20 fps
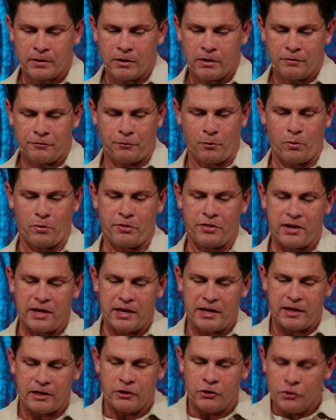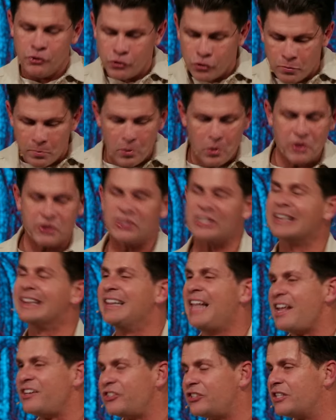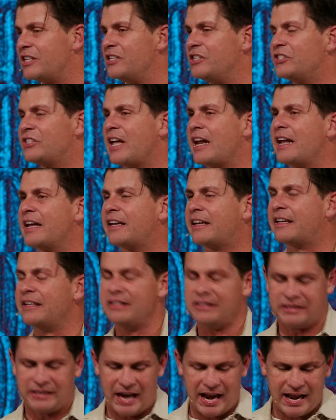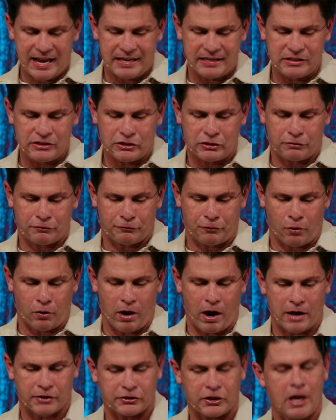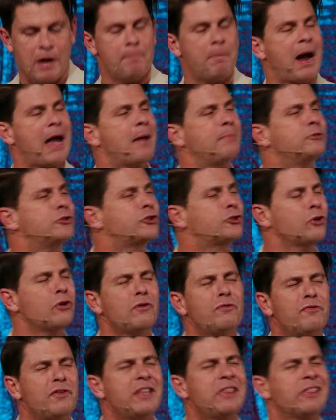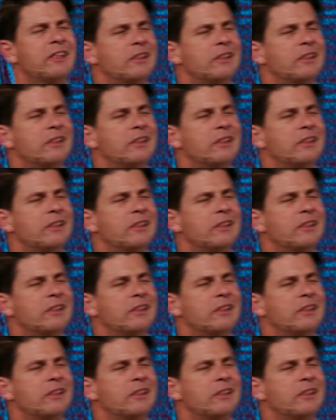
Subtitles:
for the numerous lessons that it contains for us. By observing the